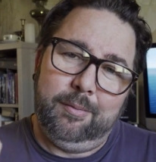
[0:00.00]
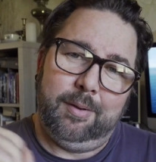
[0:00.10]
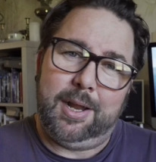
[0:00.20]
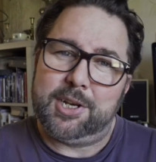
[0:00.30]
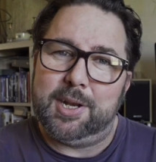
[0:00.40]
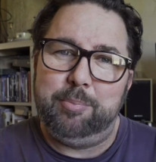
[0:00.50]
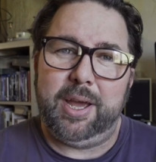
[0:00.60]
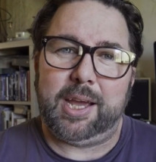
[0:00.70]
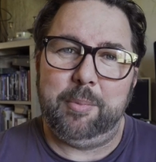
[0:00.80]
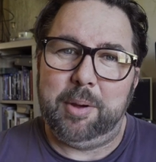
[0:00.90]
will actually
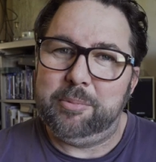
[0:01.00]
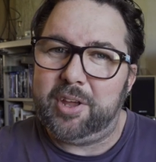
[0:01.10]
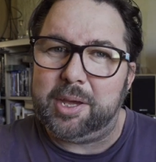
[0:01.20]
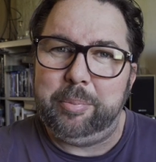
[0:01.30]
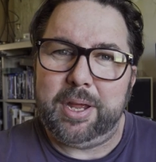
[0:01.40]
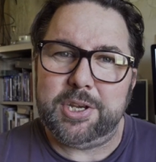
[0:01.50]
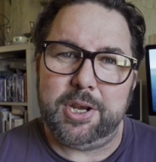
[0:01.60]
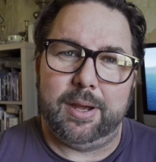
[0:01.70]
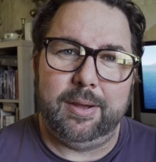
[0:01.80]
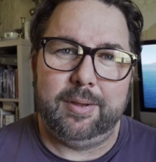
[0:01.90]
pick them up, take a
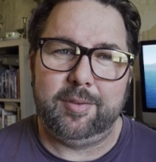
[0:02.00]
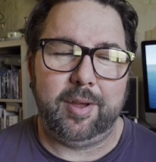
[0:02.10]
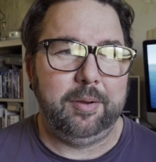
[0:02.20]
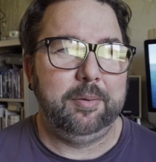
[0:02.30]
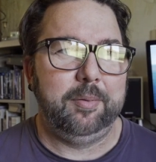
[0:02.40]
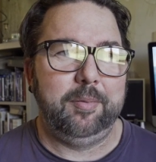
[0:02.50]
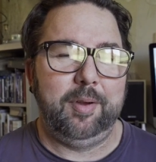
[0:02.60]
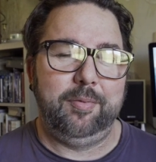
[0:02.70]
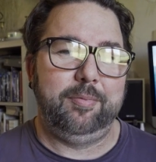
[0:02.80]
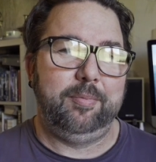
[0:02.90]
picture. So
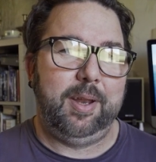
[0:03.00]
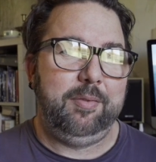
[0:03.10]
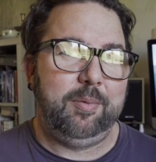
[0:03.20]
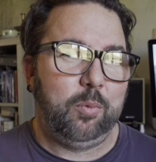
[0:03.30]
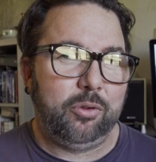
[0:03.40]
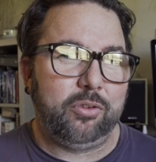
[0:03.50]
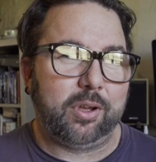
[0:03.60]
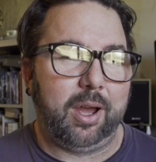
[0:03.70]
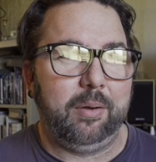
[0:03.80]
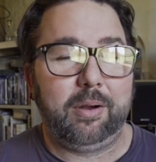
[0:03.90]
if anything was to
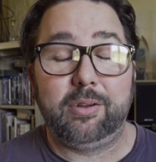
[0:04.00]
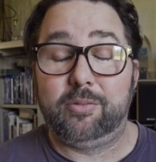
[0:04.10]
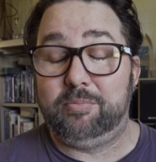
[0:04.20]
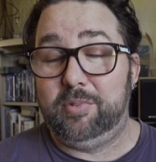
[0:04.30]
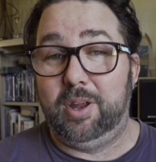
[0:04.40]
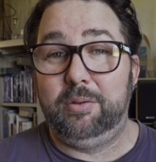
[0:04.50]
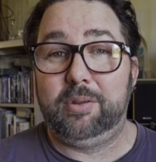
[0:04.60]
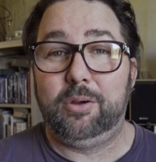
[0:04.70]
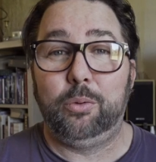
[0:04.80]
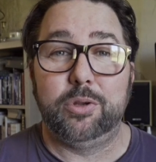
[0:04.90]
go, I could, you know,
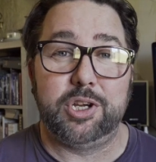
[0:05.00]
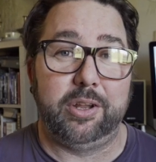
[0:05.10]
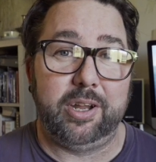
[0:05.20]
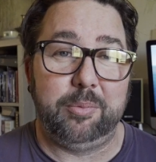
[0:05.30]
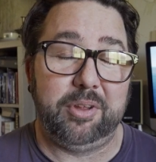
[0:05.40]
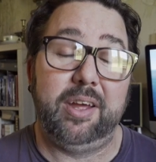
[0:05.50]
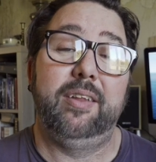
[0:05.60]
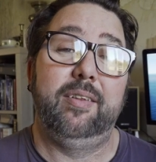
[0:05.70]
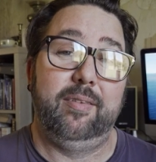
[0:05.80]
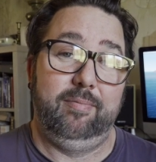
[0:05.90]
call the gendarmes
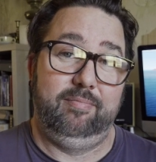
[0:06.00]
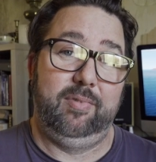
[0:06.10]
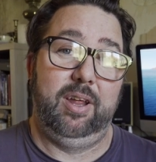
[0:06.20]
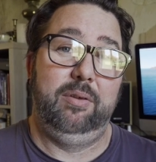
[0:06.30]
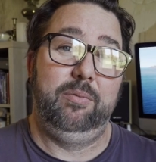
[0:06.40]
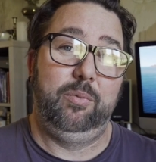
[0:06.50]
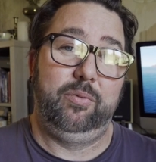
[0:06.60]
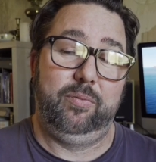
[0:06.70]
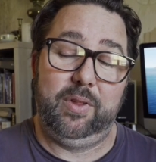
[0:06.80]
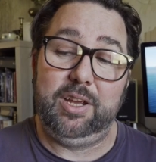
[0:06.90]
out. You know,
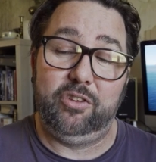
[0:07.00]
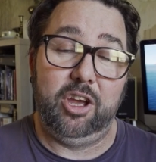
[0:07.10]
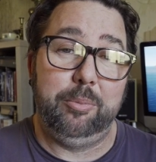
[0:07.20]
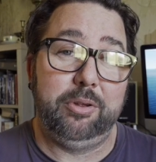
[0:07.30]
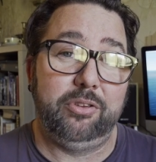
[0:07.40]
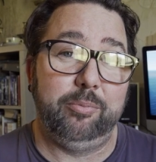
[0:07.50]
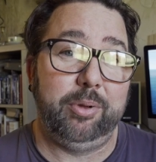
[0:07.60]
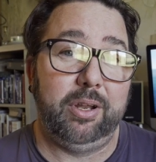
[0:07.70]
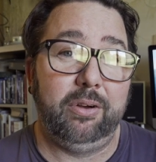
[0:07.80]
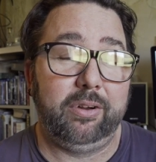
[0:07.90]
these Herberts have
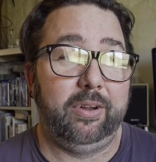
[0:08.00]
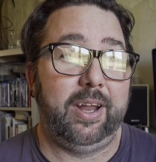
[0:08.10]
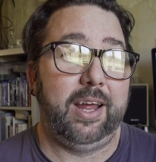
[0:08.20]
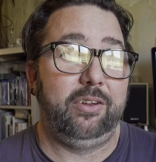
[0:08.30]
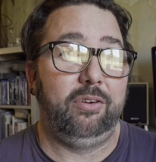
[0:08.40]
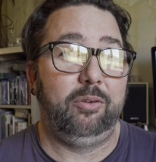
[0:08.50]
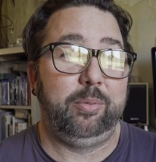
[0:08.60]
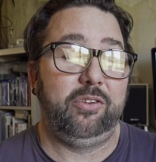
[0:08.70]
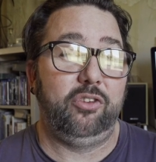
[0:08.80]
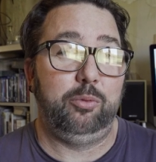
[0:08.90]
been knocking on our door, a
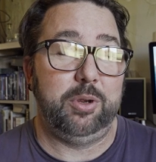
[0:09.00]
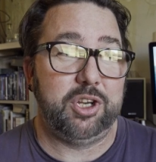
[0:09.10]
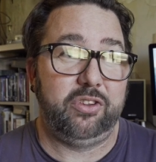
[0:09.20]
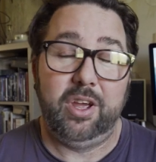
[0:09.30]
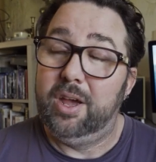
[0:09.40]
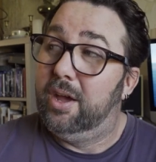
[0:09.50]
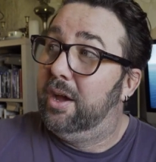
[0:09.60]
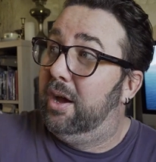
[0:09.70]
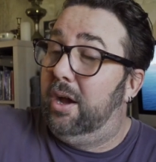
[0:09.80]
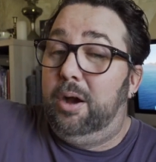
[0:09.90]
bit suspicious.
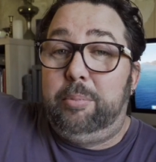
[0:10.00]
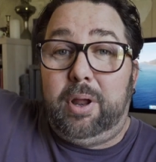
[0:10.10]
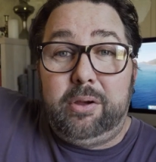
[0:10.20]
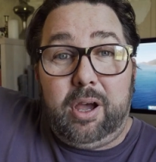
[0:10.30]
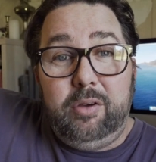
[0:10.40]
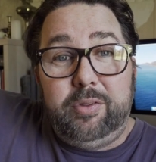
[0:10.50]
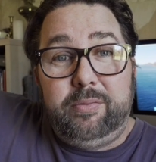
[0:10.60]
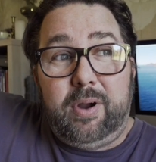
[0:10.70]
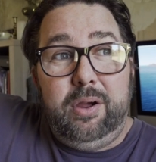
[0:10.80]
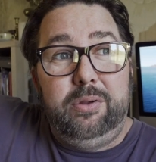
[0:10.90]
Bloke over the
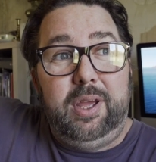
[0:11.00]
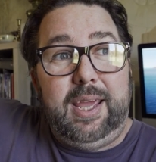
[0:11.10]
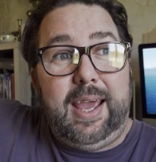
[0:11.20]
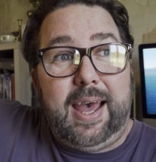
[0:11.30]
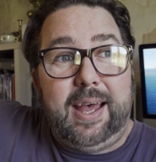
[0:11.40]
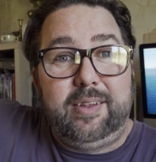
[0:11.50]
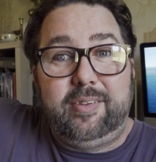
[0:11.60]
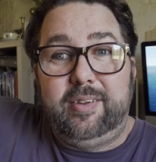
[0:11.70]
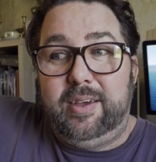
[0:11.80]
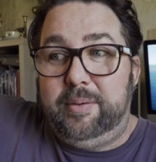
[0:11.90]
road, he had
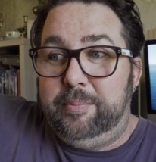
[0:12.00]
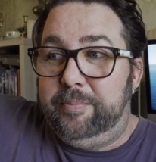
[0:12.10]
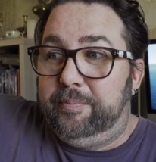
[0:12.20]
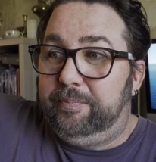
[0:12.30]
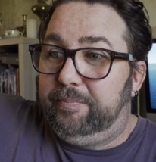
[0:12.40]
um,